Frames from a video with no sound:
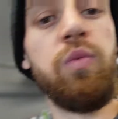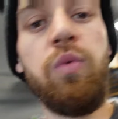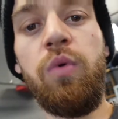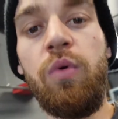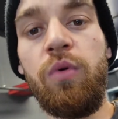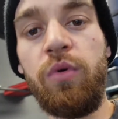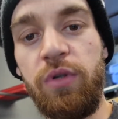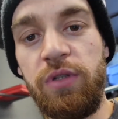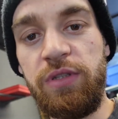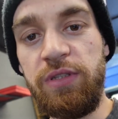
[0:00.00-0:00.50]

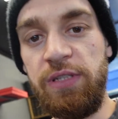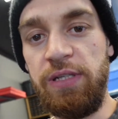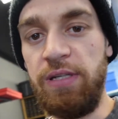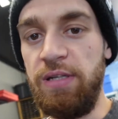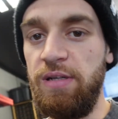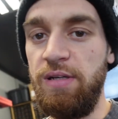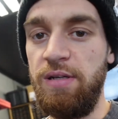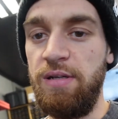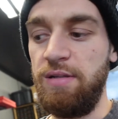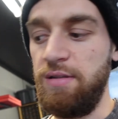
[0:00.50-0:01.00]
wars
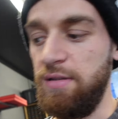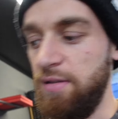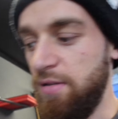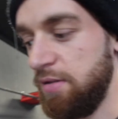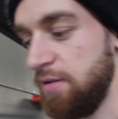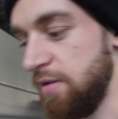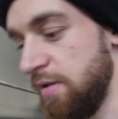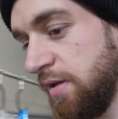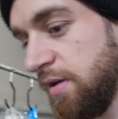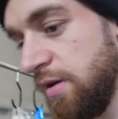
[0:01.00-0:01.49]
and
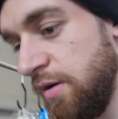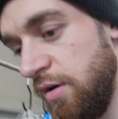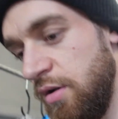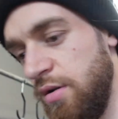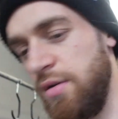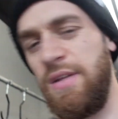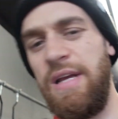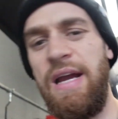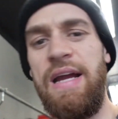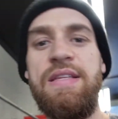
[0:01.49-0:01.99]

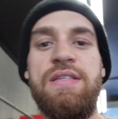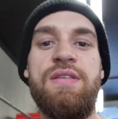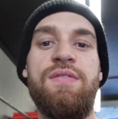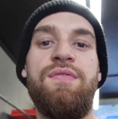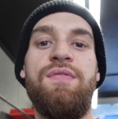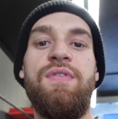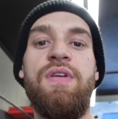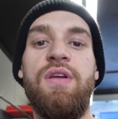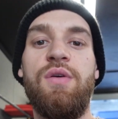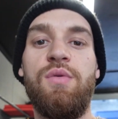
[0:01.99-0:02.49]
all kinds of
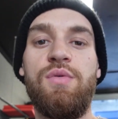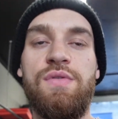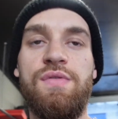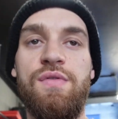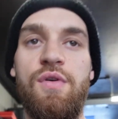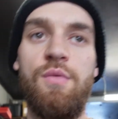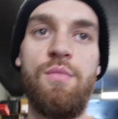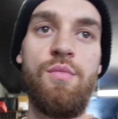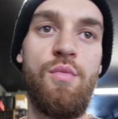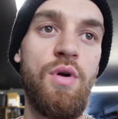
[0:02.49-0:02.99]
videos
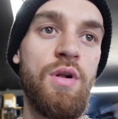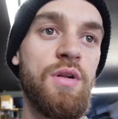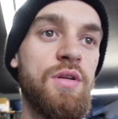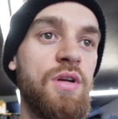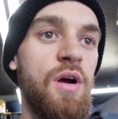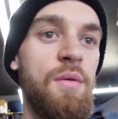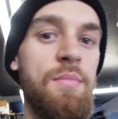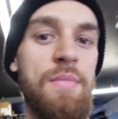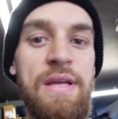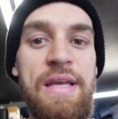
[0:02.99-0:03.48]
from World
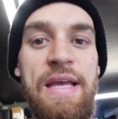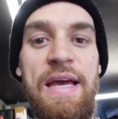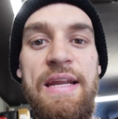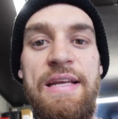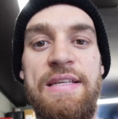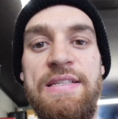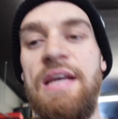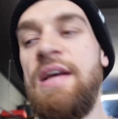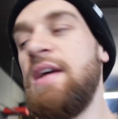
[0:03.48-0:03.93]
Cup mechanics,